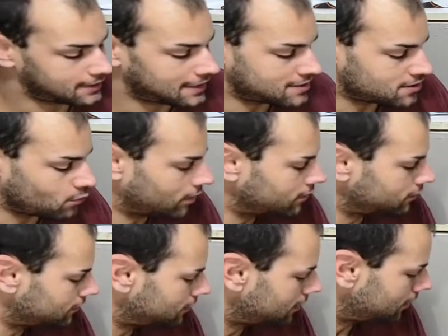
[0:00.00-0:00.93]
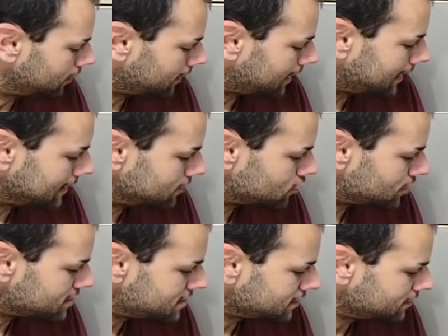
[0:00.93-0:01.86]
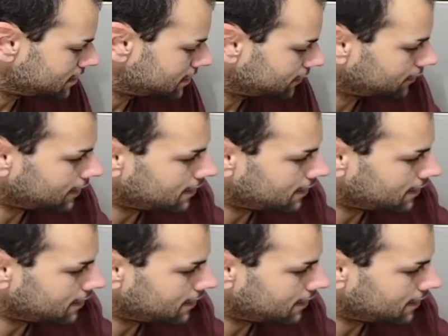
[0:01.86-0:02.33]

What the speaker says: That's the one kind of interesting thing, I